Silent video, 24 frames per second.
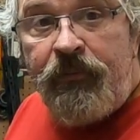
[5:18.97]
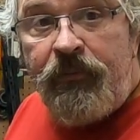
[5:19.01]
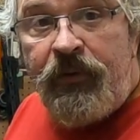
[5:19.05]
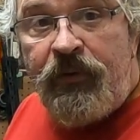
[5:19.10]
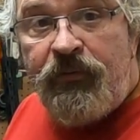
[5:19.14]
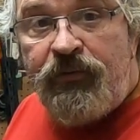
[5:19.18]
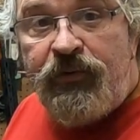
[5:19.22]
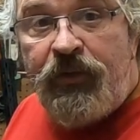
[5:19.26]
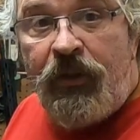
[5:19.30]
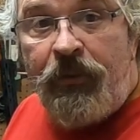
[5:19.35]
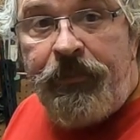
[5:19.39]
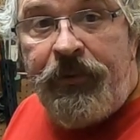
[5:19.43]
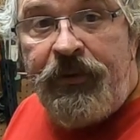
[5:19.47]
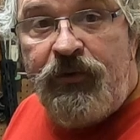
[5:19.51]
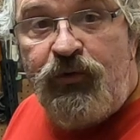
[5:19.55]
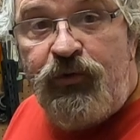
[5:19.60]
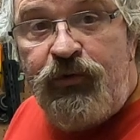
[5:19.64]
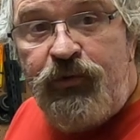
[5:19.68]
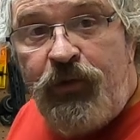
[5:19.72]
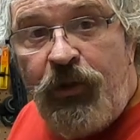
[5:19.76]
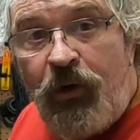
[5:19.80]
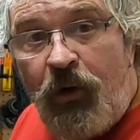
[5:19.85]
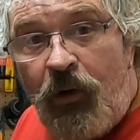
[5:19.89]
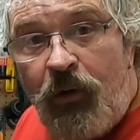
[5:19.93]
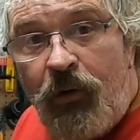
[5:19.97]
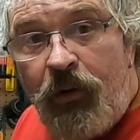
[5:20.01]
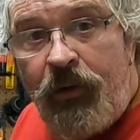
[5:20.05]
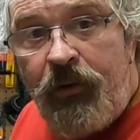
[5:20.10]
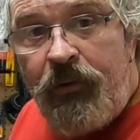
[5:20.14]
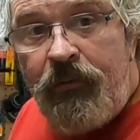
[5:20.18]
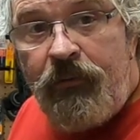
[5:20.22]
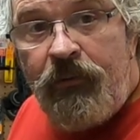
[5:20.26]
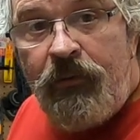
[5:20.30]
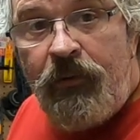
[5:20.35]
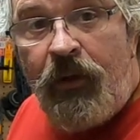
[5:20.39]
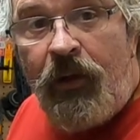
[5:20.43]
If something's junk,
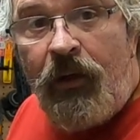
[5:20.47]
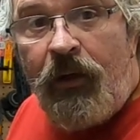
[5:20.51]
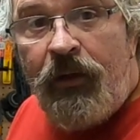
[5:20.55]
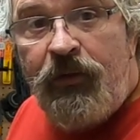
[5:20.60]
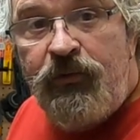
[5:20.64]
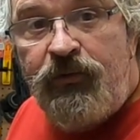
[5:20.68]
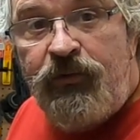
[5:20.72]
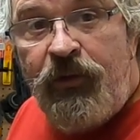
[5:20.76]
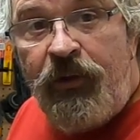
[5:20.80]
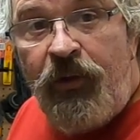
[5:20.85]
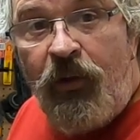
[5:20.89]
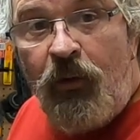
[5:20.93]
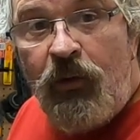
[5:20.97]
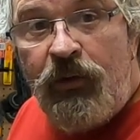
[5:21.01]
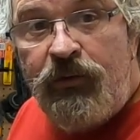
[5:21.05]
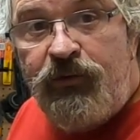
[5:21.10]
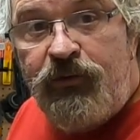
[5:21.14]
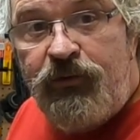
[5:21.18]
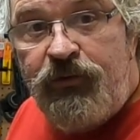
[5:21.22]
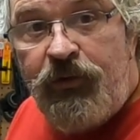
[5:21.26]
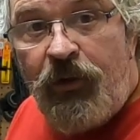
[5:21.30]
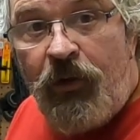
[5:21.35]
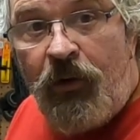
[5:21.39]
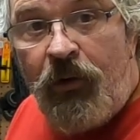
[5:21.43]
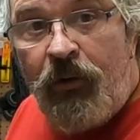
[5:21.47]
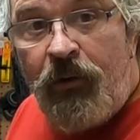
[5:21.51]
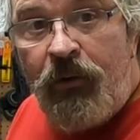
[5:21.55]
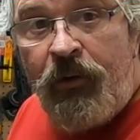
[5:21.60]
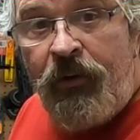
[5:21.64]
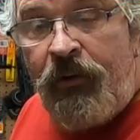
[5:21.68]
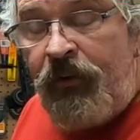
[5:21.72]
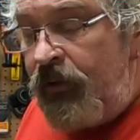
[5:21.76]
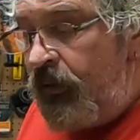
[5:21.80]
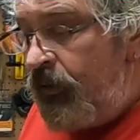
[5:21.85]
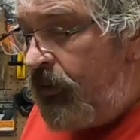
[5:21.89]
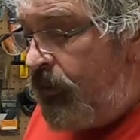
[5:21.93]
I'll let you know it's junk.
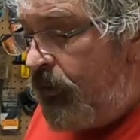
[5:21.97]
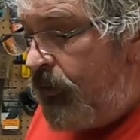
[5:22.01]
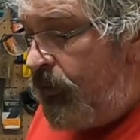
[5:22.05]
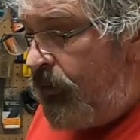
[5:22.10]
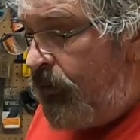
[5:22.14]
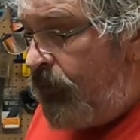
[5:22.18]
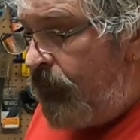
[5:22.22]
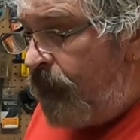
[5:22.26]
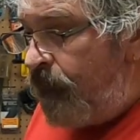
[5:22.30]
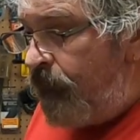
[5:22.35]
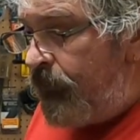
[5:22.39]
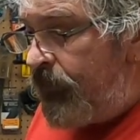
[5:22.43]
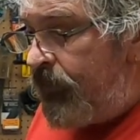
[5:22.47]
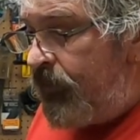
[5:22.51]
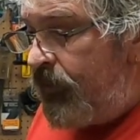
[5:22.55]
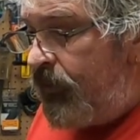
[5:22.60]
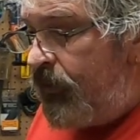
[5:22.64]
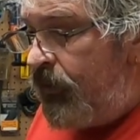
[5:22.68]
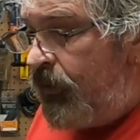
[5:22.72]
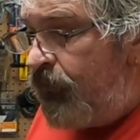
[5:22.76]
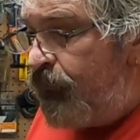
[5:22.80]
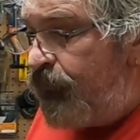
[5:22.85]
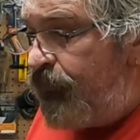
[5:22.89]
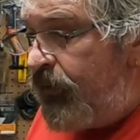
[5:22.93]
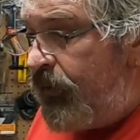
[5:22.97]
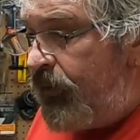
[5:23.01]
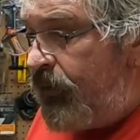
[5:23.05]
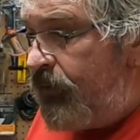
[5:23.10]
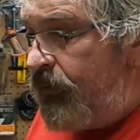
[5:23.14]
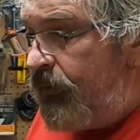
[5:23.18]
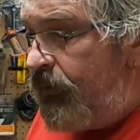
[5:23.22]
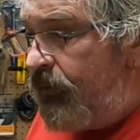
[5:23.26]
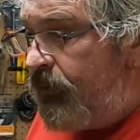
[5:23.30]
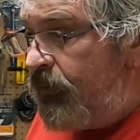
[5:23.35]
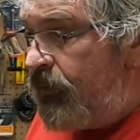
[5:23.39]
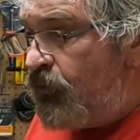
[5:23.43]
If
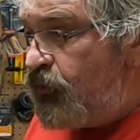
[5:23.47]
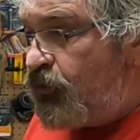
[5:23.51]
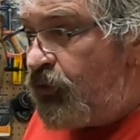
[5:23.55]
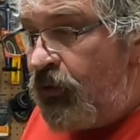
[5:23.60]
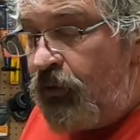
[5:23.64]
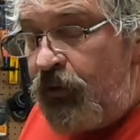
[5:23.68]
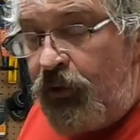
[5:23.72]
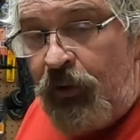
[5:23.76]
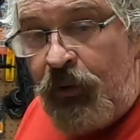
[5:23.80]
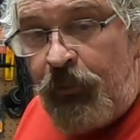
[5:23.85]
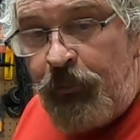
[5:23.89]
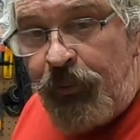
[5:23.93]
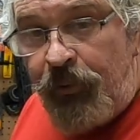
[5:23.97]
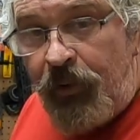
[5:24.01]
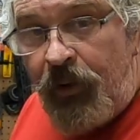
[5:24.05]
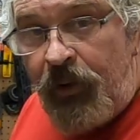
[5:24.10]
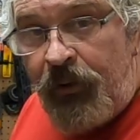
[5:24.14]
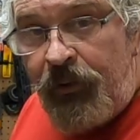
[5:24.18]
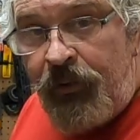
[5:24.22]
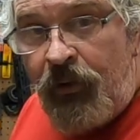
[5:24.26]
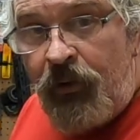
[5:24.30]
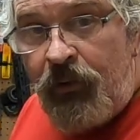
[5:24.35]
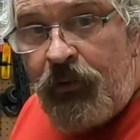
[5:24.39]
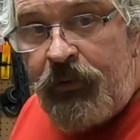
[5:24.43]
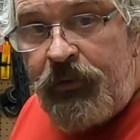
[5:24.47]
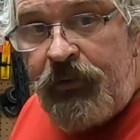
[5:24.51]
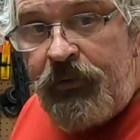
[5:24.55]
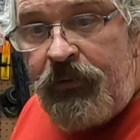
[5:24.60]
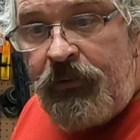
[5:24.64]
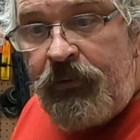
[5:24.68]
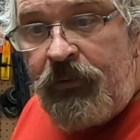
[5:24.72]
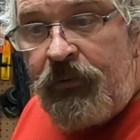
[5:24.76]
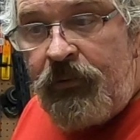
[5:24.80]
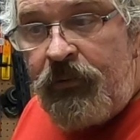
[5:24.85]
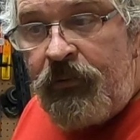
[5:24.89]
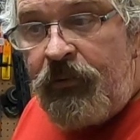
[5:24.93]
it is a good product,
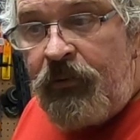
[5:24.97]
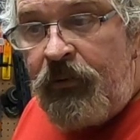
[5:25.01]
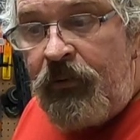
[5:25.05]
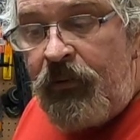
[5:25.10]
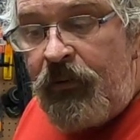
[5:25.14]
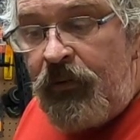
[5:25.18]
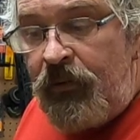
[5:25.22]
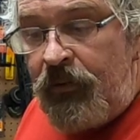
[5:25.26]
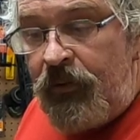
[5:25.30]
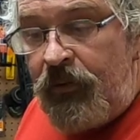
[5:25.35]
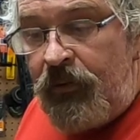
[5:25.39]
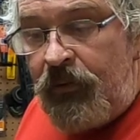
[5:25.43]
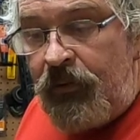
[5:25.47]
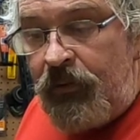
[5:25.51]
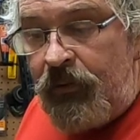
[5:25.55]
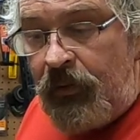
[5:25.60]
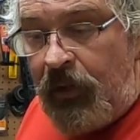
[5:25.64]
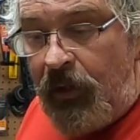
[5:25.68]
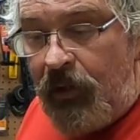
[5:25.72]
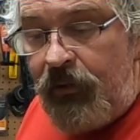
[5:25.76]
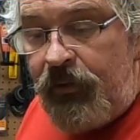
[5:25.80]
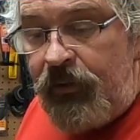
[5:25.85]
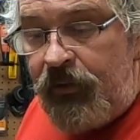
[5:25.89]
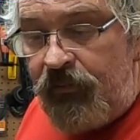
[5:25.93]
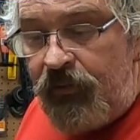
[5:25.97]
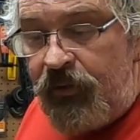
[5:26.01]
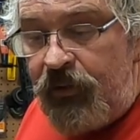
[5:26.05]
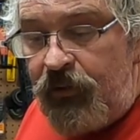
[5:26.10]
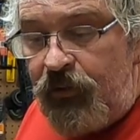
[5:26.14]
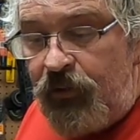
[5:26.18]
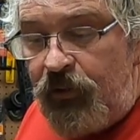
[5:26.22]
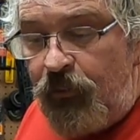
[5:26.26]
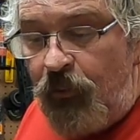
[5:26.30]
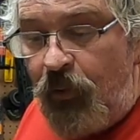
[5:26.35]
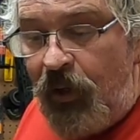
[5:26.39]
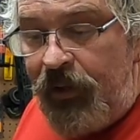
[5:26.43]
I'll give it a
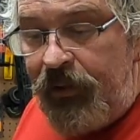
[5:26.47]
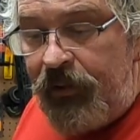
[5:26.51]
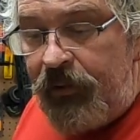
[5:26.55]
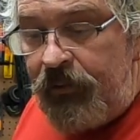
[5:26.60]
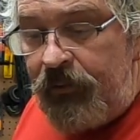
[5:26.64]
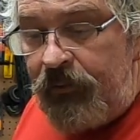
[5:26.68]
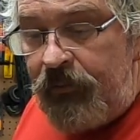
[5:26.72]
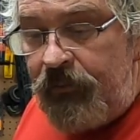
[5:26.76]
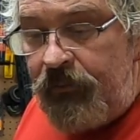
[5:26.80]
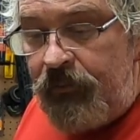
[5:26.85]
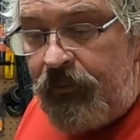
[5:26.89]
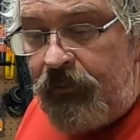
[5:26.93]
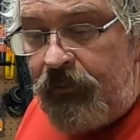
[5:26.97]
good rating.